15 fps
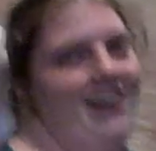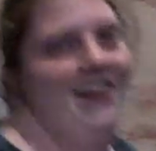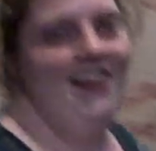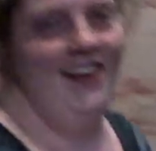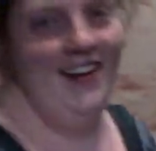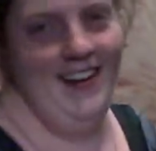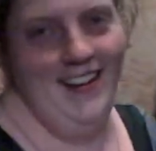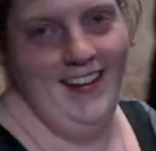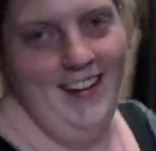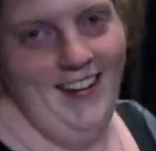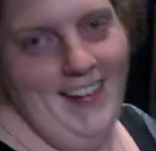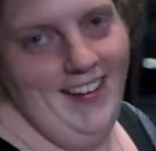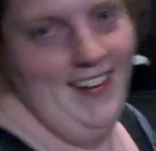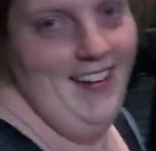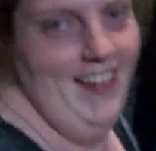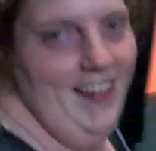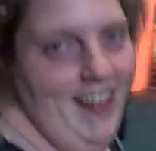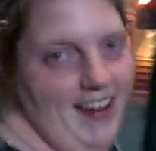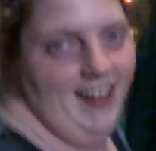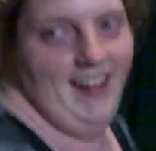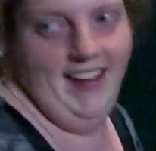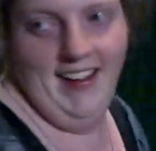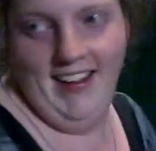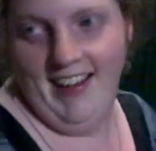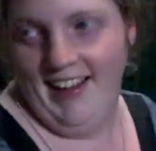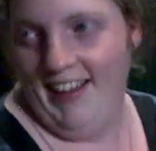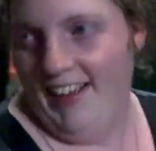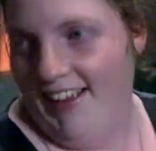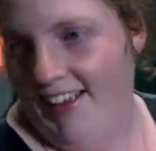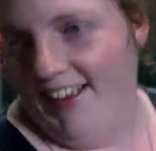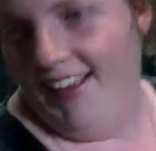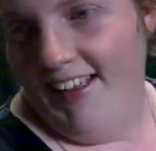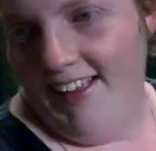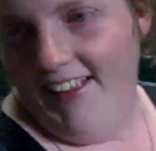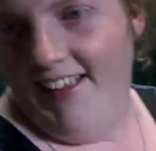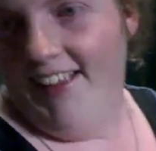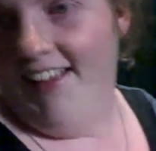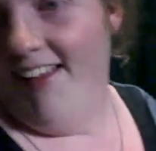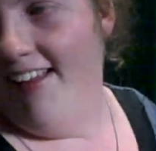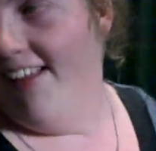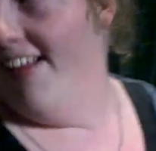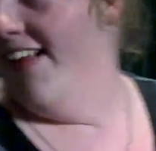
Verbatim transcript: She knows her inventory. She knows exactly where everything is.